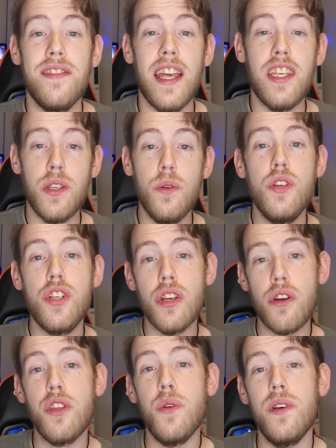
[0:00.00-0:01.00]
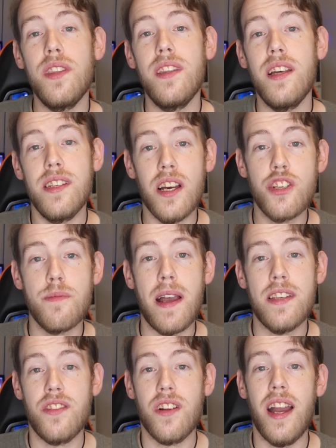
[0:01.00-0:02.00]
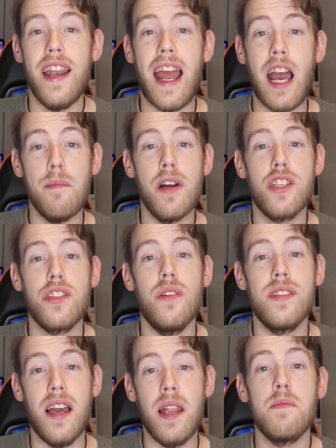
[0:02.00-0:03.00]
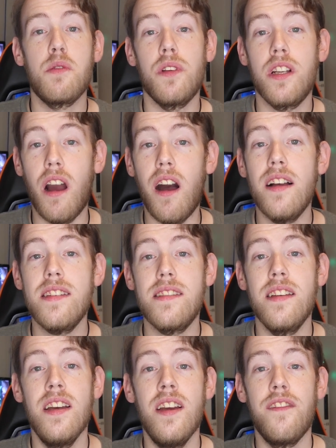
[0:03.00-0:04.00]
they do show you in the Dungeon Master Guide how much those items would cost